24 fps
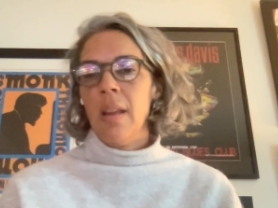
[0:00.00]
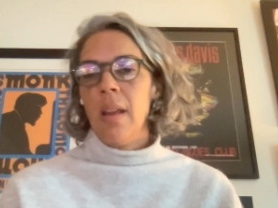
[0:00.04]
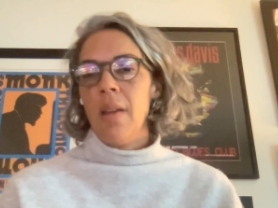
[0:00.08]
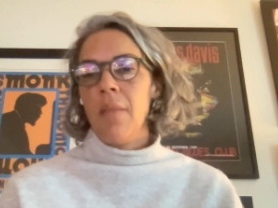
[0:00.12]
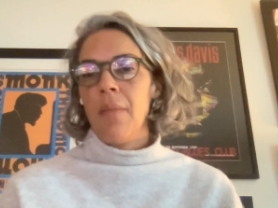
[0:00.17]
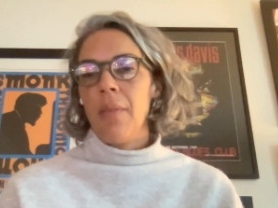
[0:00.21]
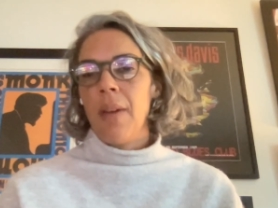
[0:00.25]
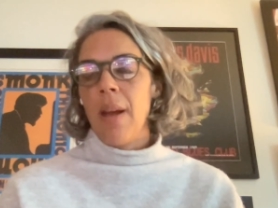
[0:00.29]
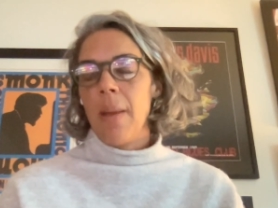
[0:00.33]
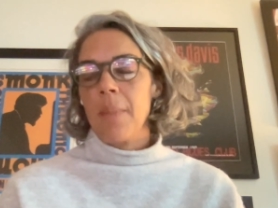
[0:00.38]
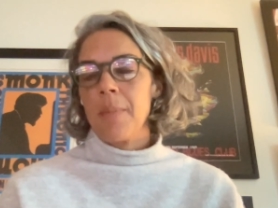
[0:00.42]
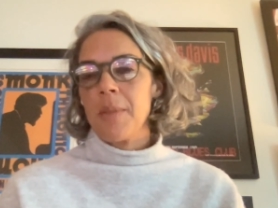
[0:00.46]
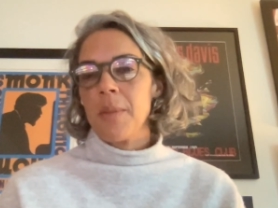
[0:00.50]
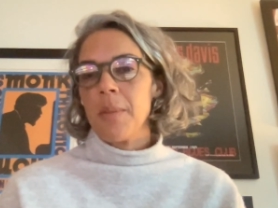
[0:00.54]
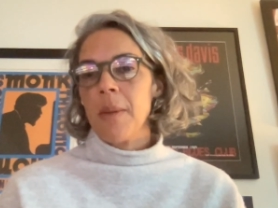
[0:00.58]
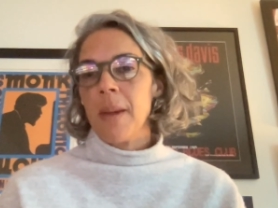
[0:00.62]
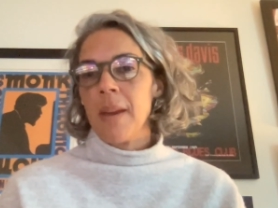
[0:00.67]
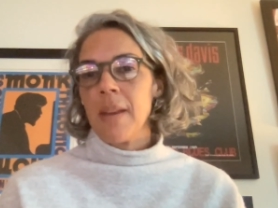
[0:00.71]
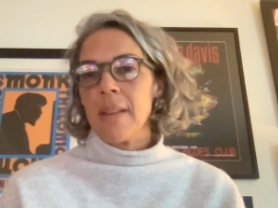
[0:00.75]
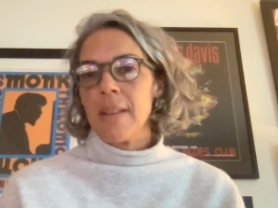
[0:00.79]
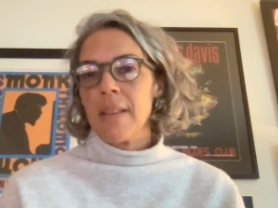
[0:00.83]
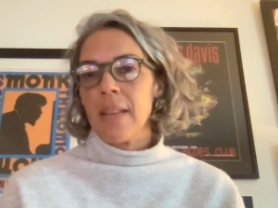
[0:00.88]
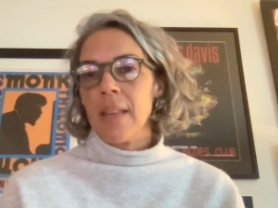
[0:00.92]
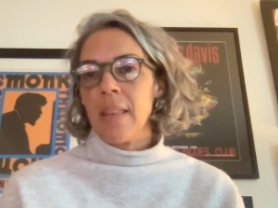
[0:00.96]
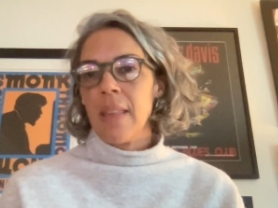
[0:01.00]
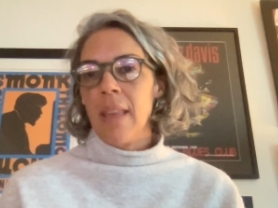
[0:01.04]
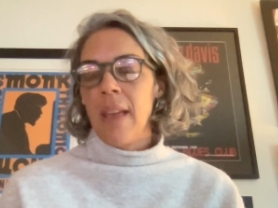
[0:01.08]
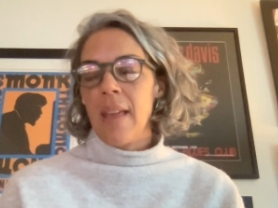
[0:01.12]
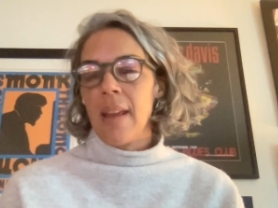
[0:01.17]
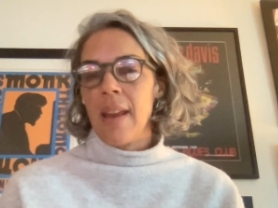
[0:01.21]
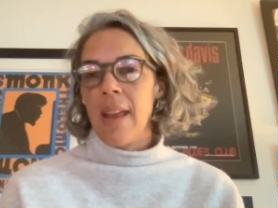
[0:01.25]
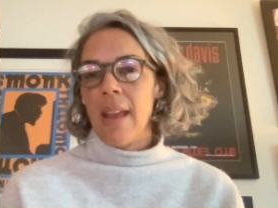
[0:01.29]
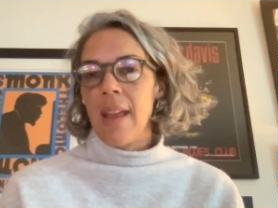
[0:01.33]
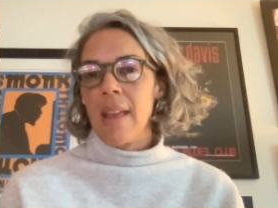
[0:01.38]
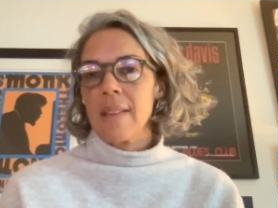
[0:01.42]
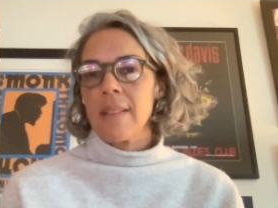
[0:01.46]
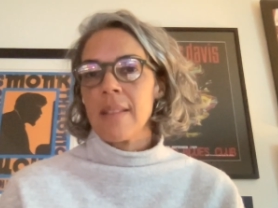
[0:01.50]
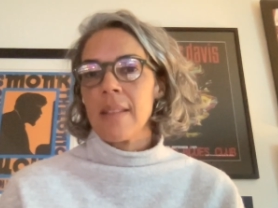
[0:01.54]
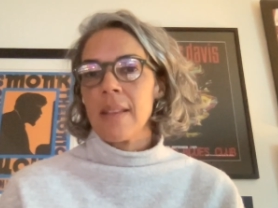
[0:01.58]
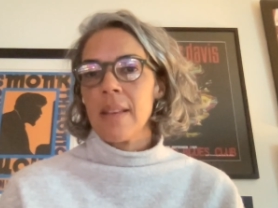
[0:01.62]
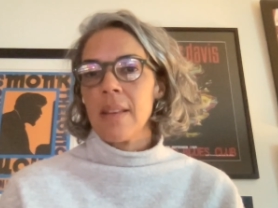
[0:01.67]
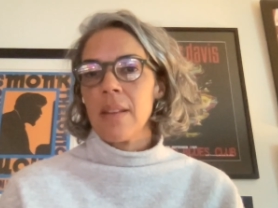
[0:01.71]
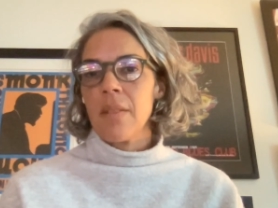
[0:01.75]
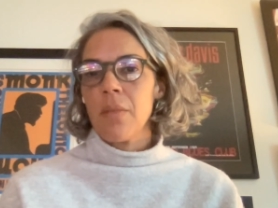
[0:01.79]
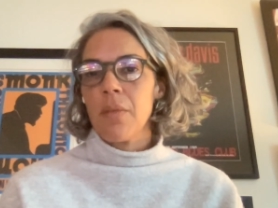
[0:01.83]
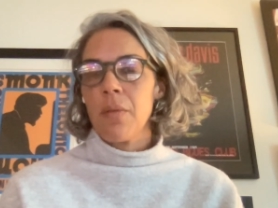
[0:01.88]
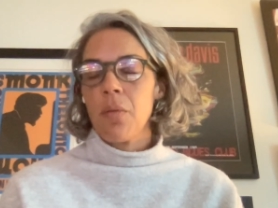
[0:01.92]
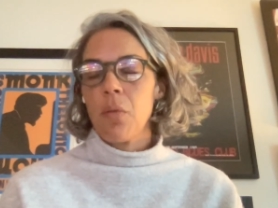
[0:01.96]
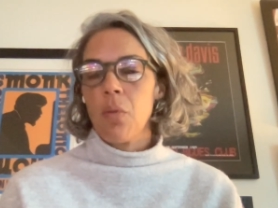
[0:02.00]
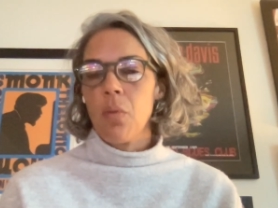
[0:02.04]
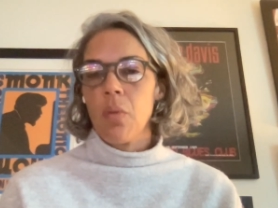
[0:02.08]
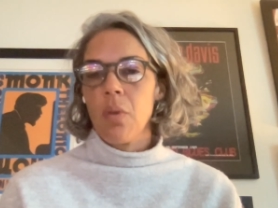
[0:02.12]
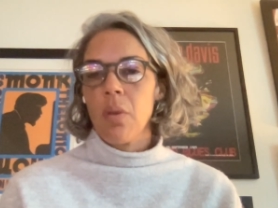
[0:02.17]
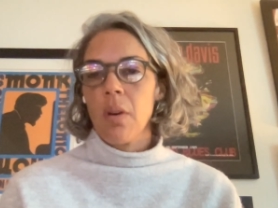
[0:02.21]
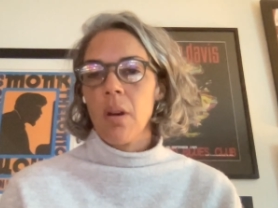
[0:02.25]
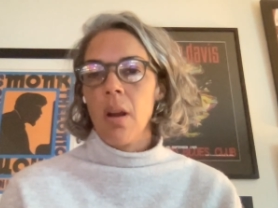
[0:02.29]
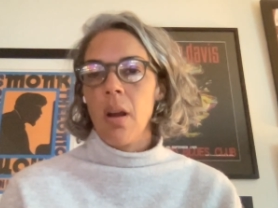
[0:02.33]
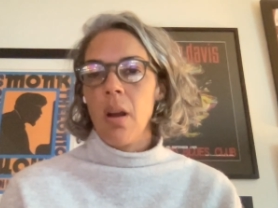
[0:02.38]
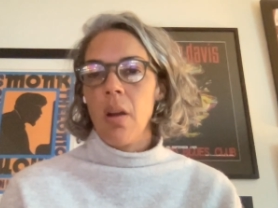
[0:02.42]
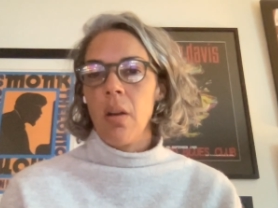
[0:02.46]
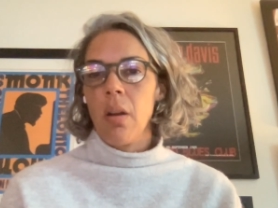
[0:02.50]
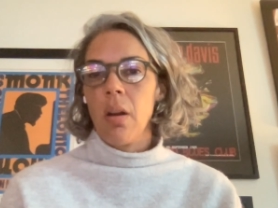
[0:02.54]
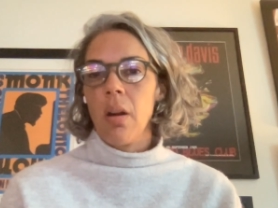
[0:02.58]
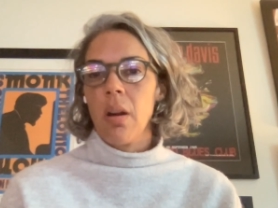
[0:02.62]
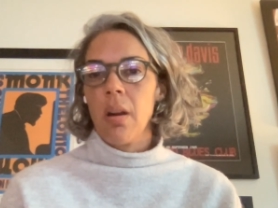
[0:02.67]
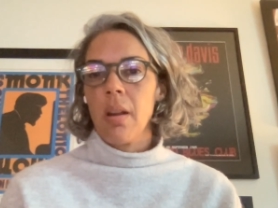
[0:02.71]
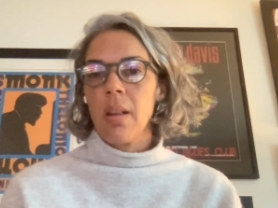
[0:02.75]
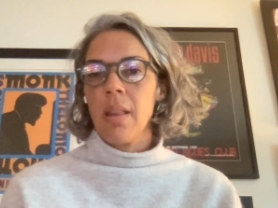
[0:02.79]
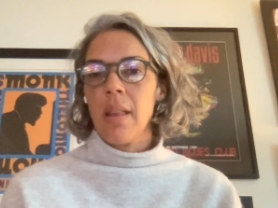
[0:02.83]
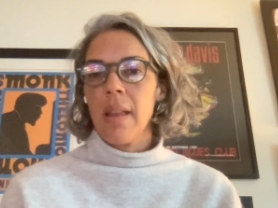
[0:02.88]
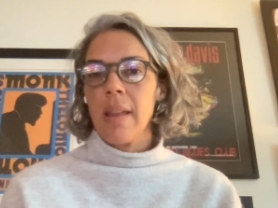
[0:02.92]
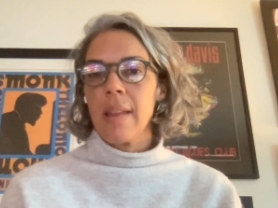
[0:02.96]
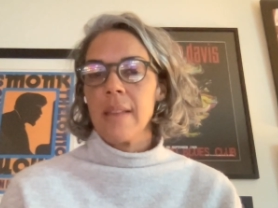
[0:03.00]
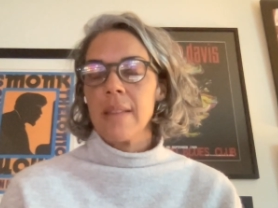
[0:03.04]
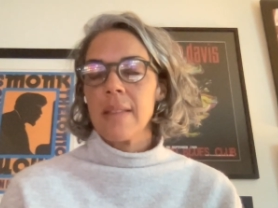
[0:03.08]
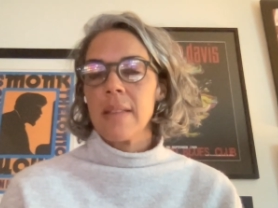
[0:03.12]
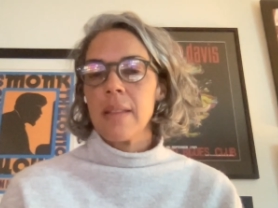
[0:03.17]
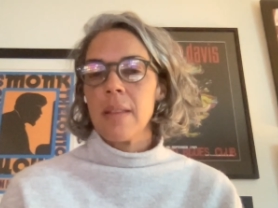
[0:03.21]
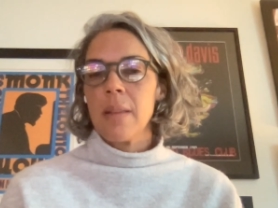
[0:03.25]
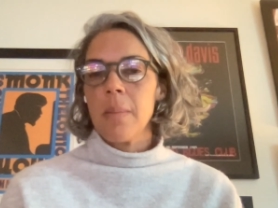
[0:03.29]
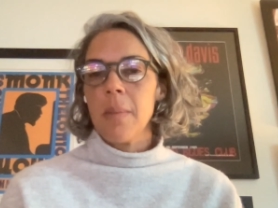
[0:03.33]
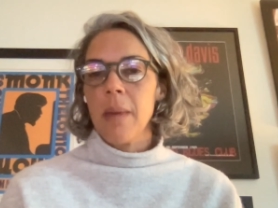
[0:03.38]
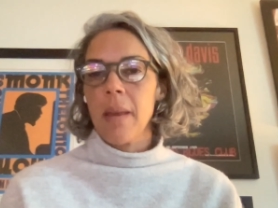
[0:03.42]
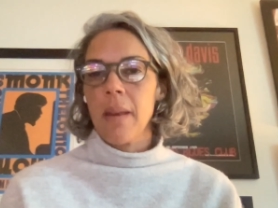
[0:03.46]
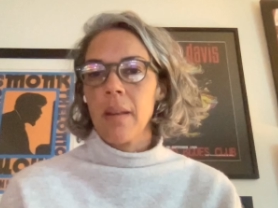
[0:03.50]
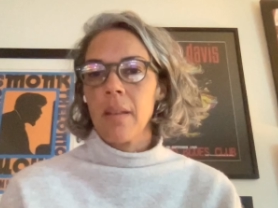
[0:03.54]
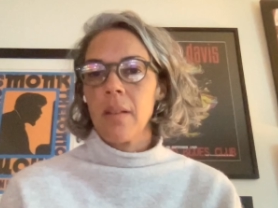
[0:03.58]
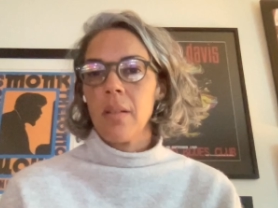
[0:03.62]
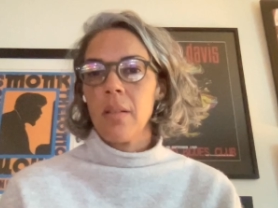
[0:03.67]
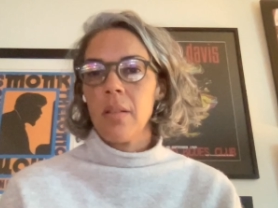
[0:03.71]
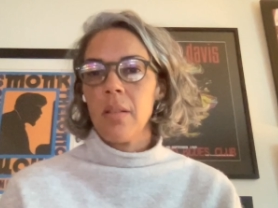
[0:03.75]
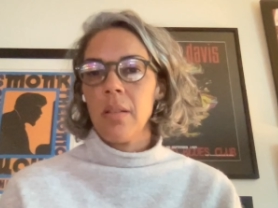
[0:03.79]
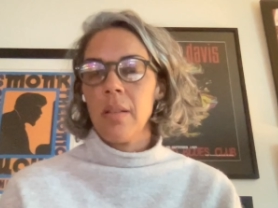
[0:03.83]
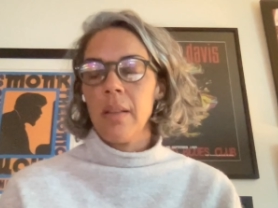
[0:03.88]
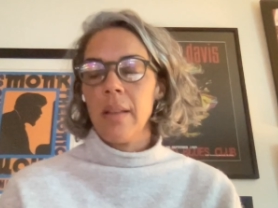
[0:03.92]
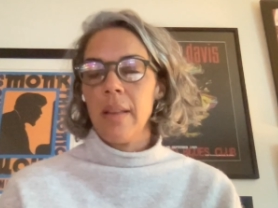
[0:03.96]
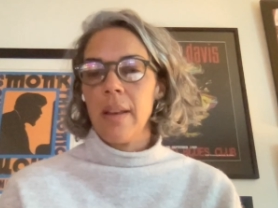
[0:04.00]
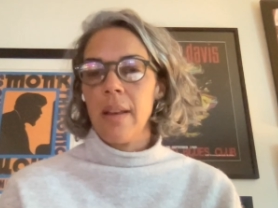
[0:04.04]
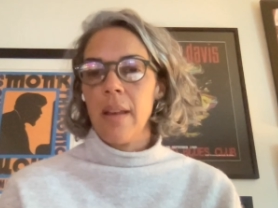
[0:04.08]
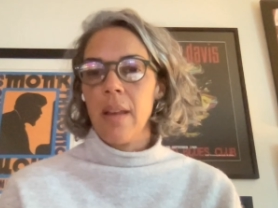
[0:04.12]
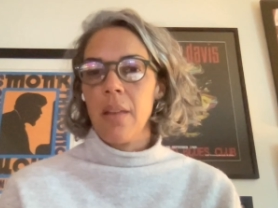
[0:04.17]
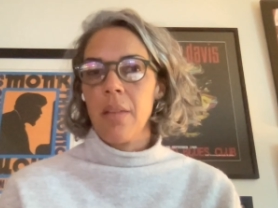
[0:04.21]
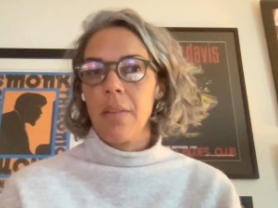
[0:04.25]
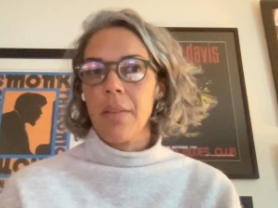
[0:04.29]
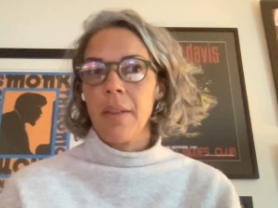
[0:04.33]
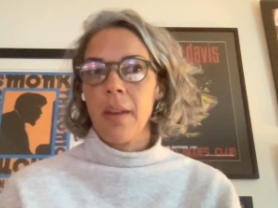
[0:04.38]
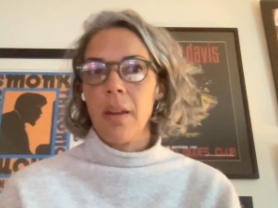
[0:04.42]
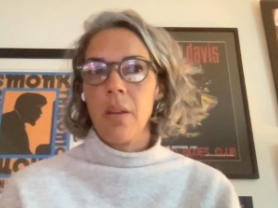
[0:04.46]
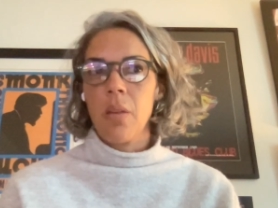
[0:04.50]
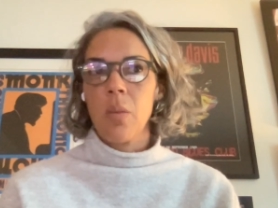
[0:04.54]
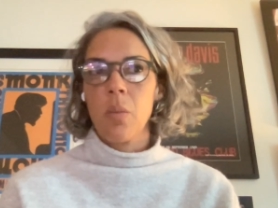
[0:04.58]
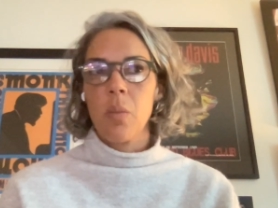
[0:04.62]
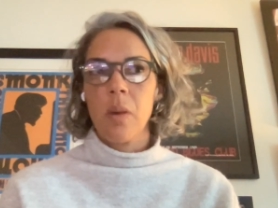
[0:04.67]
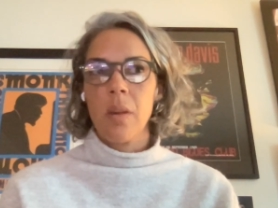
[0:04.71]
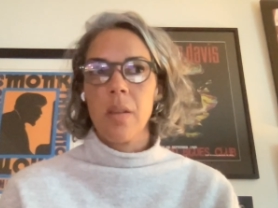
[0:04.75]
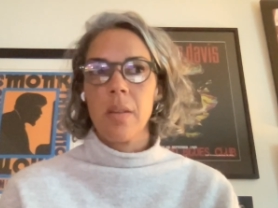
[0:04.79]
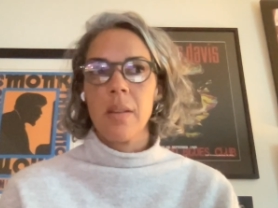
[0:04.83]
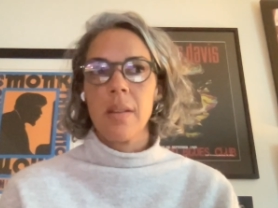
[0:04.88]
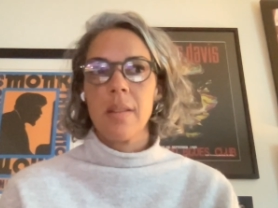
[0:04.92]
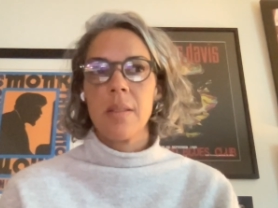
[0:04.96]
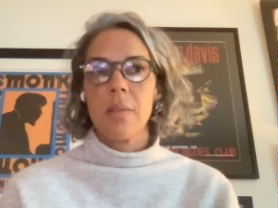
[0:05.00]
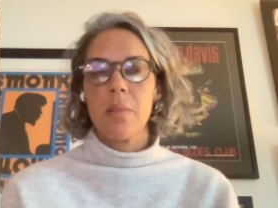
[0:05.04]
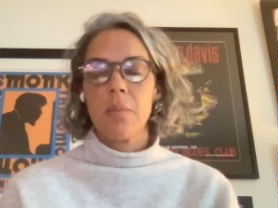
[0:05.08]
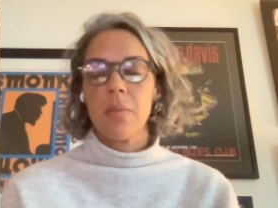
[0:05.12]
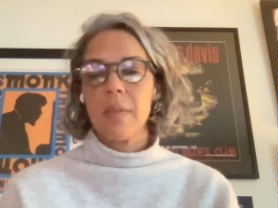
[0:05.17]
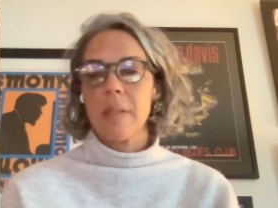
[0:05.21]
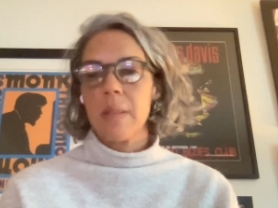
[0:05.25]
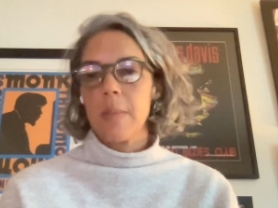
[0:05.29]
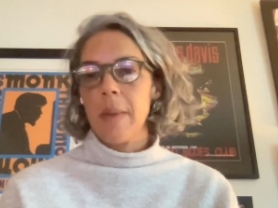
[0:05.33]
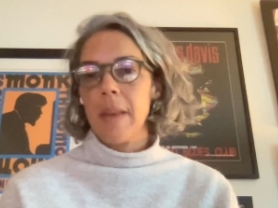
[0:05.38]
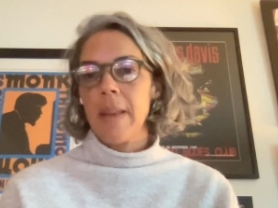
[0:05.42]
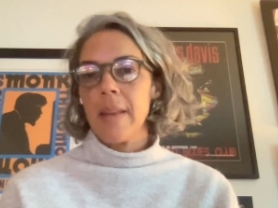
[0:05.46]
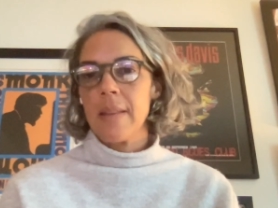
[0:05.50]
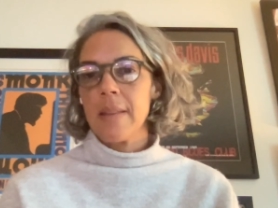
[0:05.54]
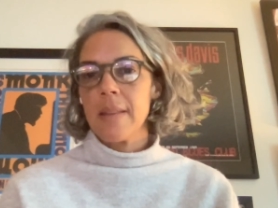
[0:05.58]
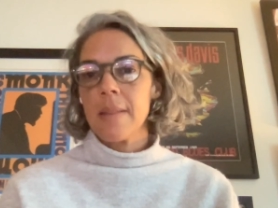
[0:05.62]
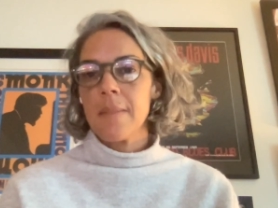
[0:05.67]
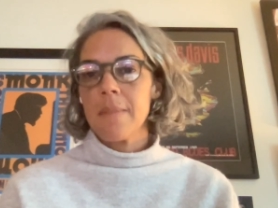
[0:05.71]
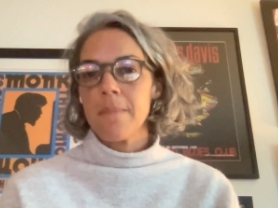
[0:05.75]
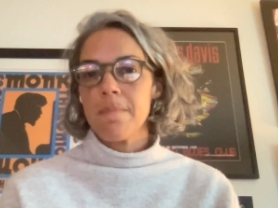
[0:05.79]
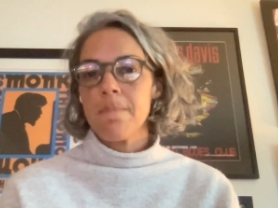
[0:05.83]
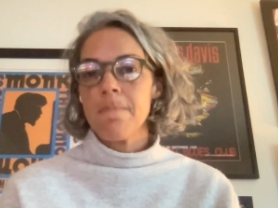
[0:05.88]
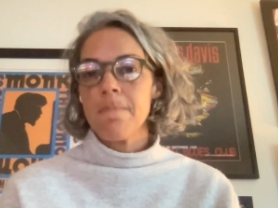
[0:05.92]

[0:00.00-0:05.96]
of optimizing that asset for our clients in the medical and healthcare and wellness space.